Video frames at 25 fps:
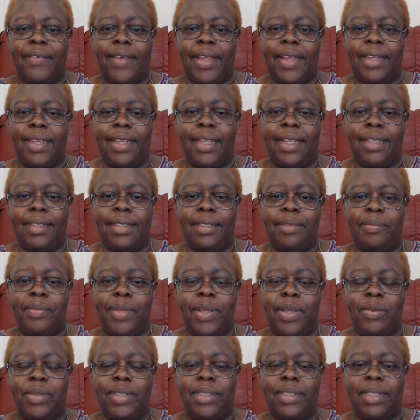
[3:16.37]
I need to be
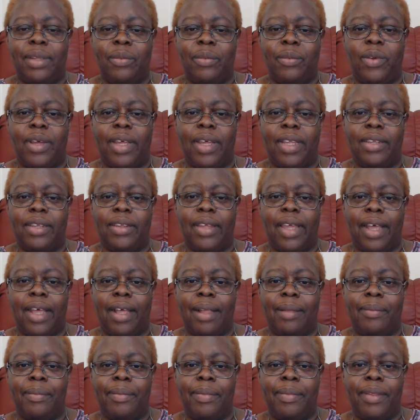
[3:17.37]
with someone to
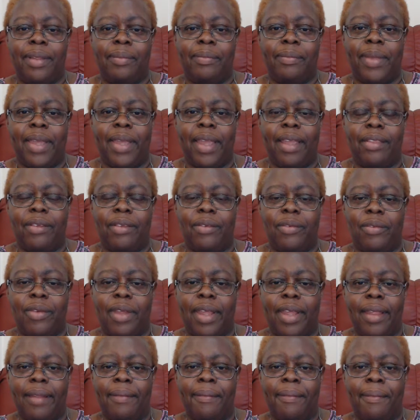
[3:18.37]
help pay the
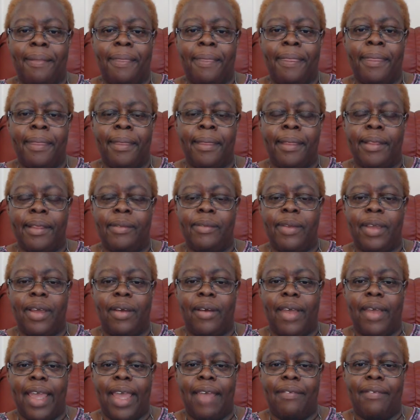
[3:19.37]
rent. We go
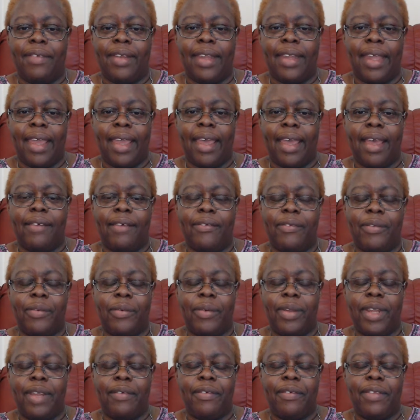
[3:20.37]
half and half,
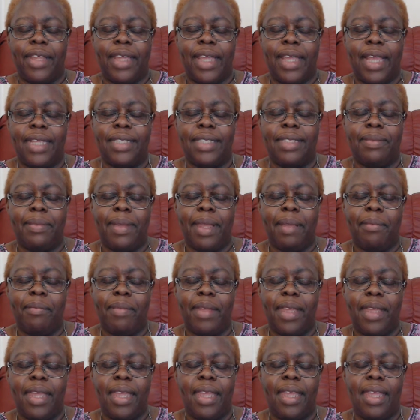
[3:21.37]
whatever the case may
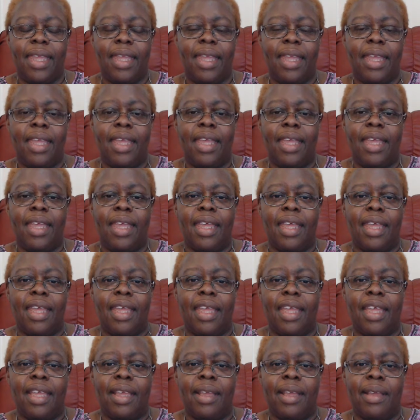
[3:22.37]
be.
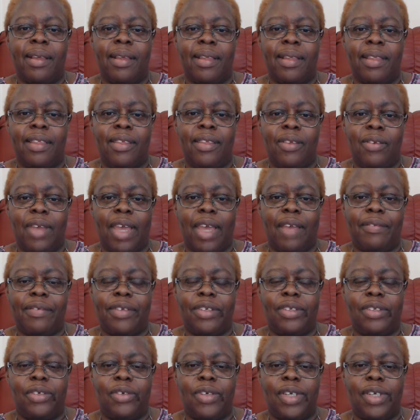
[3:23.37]
You have a
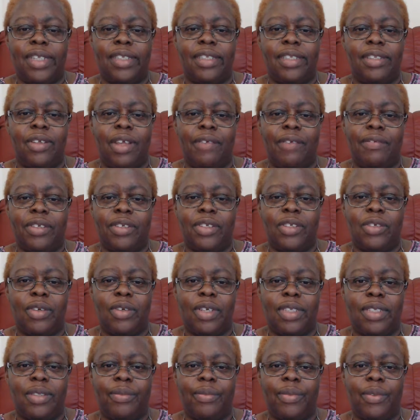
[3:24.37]
choice. You have a
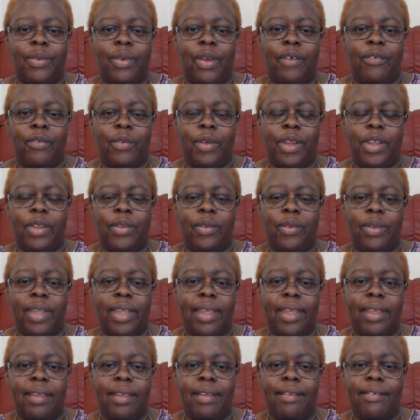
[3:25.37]
choice of where you
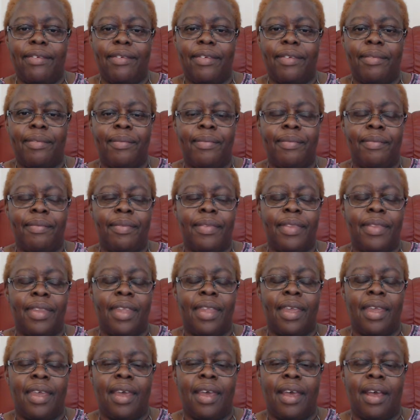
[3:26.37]
live,
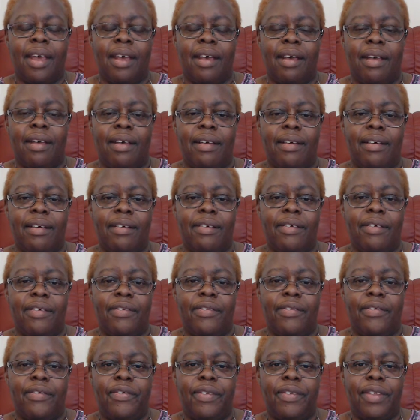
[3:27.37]

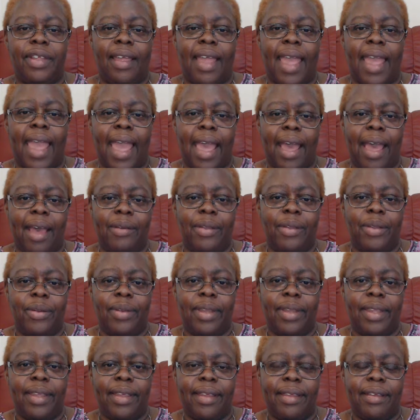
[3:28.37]
of how you
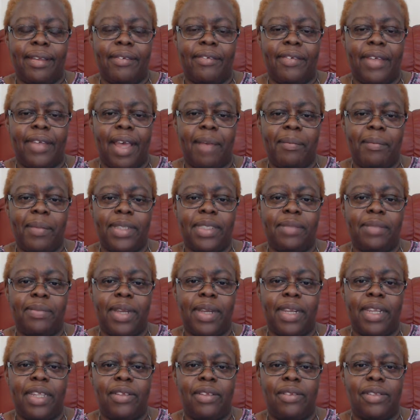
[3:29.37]
live, how much
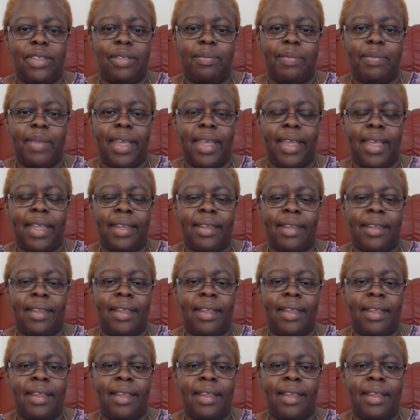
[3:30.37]
money you spend.